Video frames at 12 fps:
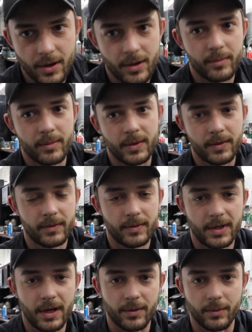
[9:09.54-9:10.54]
home
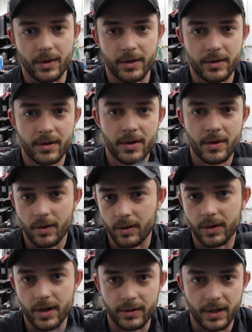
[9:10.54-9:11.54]
the other one,
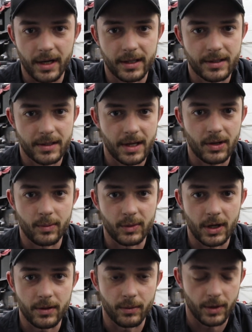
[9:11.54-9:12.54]
or another guy gets to take home
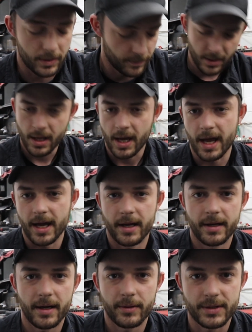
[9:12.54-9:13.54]
the other one.
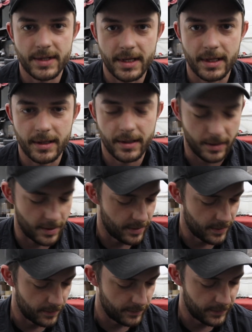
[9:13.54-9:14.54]
And I was thinking
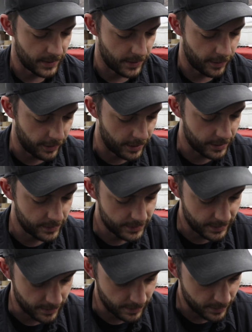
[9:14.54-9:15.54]
of
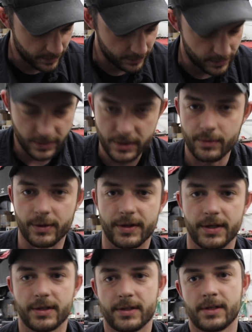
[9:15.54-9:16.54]
things to do with
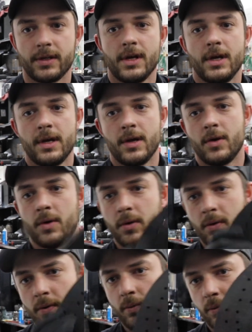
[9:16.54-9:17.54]
this.
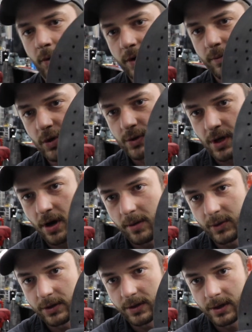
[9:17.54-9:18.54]
One of the most
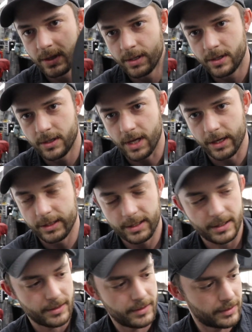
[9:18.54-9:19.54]
common
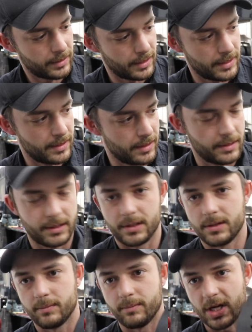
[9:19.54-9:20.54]
ideas is
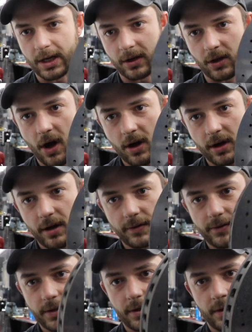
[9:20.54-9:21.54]
to make a clock out
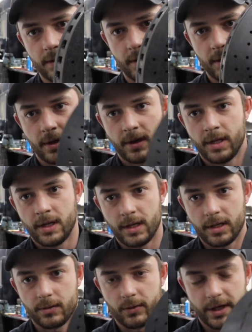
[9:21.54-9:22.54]
of it.
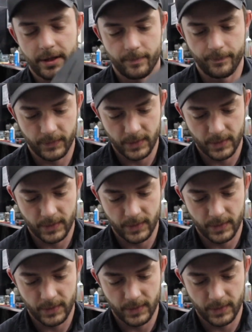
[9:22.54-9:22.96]
Either way,